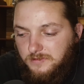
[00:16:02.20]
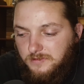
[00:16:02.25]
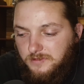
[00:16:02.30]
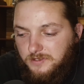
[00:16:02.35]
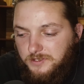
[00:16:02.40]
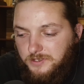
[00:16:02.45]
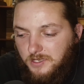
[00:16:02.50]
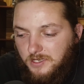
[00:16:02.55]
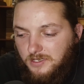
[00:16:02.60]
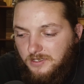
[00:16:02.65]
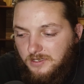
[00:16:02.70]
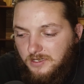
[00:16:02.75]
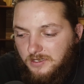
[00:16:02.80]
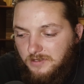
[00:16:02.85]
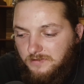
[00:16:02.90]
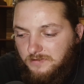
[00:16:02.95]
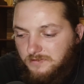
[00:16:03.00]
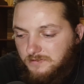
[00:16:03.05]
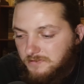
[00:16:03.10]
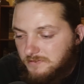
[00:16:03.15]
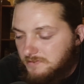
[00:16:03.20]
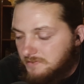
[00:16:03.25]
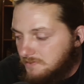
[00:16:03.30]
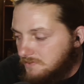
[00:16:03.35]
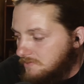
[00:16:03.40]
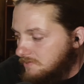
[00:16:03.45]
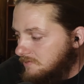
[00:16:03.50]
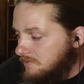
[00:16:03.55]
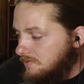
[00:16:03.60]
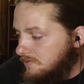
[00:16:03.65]
Son-in-Law,
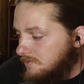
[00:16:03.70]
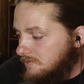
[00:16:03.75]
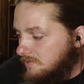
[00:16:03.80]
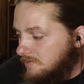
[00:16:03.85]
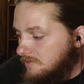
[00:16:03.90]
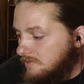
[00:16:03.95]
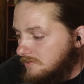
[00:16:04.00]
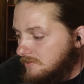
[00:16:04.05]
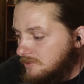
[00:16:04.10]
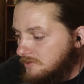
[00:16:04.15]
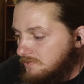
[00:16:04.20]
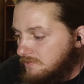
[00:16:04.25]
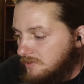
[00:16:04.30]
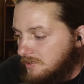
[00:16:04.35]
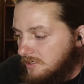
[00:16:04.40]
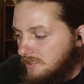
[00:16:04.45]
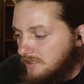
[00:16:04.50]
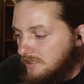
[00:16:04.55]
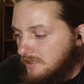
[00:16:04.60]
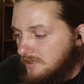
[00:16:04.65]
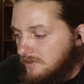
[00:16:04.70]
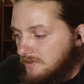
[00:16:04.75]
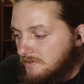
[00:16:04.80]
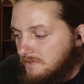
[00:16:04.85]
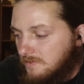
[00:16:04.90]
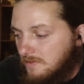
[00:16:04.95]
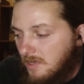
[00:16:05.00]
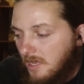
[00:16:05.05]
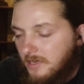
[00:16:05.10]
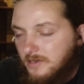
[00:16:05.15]
it's pretty good.
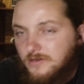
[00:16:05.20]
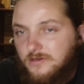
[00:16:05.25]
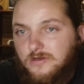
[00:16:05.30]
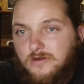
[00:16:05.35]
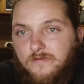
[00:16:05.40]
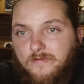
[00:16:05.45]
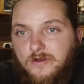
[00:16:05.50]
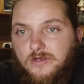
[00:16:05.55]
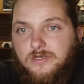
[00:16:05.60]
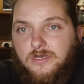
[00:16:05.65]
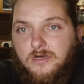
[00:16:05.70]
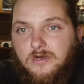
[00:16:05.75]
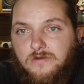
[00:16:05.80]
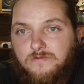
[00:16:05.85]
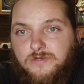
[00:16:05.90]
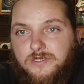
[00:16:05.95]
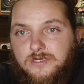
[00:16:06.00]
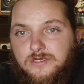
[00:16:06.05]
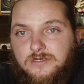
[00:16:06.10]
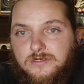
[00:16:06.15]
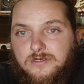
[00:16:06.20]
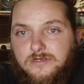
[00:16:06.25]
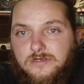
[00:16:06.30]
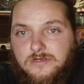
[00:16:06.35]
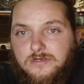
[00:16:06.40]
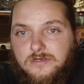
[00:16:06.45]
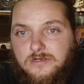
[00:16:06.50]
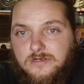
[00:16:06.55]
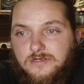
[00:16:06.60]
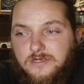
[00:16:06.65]
I don't know about y'all, but
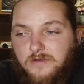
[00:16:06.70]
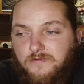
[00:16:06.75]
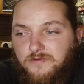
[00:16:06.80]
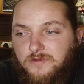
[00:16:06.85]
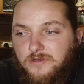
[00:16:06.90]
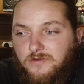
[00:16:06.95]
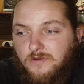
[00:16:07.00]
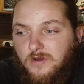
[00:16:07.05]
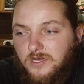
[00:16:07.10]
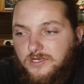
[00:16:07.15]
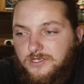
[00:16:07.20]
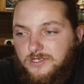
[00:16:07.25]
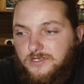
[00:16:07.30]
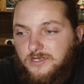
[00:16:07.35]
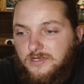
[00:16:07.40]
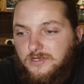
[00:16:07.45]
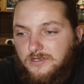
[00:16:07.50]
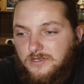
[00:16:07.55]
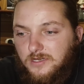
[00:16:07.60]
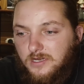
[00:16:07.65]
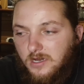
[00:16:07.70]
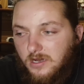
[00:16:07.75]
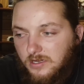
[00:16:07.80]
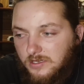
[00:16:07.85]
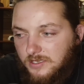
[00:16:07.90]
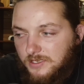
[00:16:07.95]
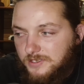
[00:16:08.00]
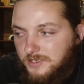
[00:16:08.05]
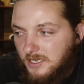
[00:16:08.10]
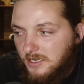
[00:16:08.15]
definitely watch Son-in-Law all
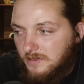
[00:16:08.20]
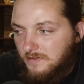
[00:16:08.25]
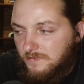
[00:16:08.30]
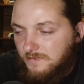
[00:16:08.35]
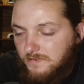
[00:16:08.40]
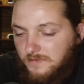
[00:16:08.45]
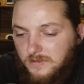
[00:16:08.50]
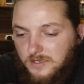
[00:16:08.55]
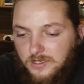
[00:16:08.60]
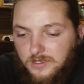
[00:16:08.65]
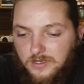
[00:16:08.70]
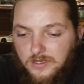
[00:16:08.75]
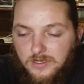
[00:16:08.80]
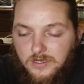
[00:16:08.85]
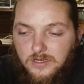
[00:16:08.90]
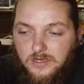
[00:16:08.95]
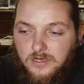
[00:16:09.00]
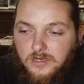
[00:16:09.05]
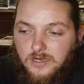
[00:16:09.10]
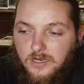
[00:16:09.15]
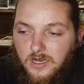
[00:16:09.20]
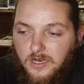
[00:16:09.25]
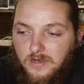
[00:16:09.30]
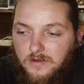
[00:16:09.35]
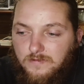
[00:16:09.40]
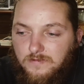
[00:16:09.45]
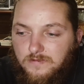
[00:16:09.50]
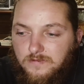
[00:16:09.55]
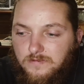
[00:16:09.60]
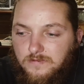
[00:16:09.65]
the time.
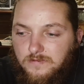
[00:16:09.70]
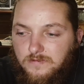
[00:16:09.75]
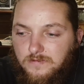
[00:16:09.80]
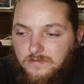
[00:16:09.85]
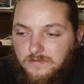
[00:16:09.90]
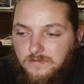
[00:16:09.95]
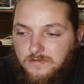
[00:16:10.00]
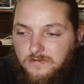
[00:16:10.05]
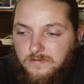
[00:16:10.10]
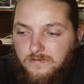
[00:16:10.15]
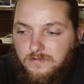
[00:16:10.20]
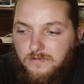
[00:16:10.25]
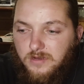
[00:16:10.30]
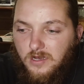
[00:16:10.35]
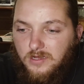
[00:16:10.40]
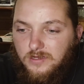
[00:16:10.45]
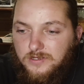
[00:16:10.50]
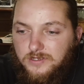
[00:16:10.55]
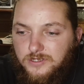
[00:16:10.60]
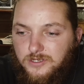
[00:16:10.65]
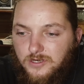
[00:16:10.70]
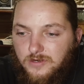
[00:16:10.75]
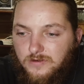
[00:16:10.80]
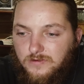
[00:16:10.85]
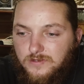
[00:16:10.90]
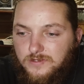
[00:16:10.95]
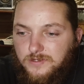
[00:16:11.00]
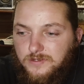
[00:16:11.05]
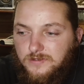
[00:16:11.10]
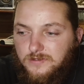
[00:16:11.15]
Pauly Shore
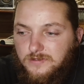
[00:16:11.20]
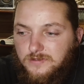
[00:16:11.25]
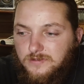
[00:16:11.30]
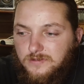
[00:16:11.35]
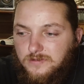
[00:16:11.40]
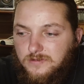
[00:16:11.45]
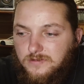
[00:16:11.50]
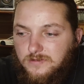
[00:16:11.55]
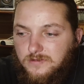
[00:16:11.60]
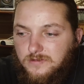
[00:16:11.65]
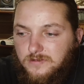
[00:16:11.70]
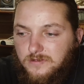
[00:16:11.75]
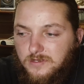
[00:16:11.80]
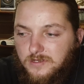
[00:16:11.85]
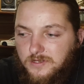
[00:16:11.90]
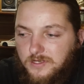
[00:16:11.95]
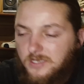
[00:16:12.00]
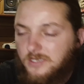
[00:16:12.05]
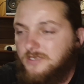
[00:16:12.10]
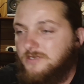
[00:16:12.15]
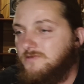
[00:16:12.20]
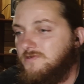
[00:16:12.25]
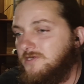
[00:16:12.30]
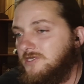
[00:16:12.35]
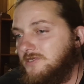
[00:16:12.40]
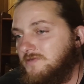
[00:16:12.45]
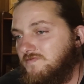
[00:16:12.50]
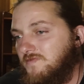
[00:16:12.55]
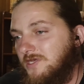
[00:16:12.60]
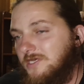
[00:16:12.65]
I think he was
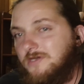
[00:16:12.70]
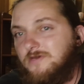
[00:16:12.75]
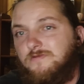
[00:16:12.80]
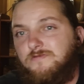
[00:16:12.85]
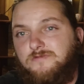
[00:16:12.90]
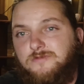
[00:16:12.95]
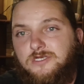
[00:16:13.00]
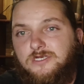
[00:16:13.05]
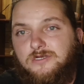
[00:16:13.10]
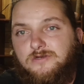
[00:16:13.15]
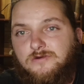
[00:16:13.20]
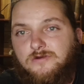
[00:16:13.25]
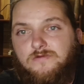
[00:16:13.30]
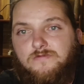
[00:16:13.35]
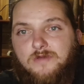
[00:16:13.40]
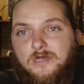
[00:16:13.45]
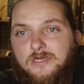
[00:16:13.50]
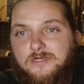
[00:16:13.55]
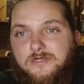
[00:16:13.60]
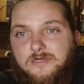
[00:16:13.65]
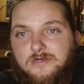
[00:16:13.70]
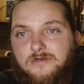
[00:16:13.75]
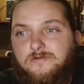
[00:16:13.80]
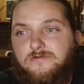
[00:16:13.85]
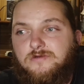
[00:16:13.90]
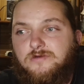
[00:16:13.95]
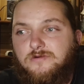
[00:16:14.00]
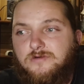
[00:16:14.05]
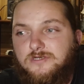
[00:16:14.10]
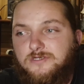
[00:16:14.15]
just big in general back then, of
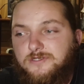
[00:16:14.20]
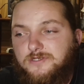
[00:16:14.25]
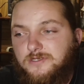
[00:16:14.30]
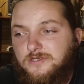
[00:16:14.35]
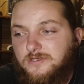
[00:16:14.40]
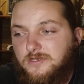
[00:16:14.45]
course.